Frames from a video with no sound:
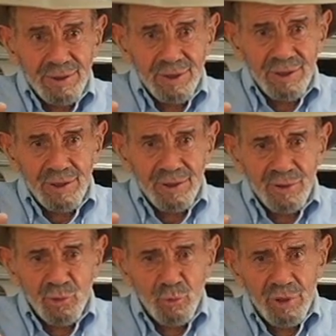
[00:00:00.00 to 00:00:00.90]
See,
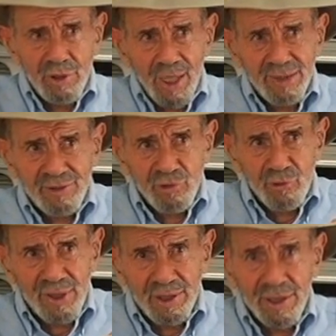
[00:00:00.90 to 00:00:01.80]
it will act
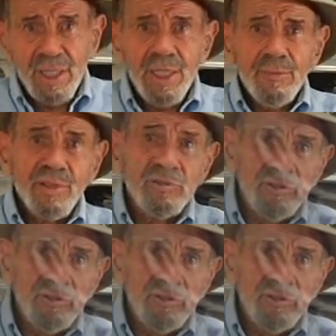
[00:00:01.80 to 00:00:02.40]
directly, but the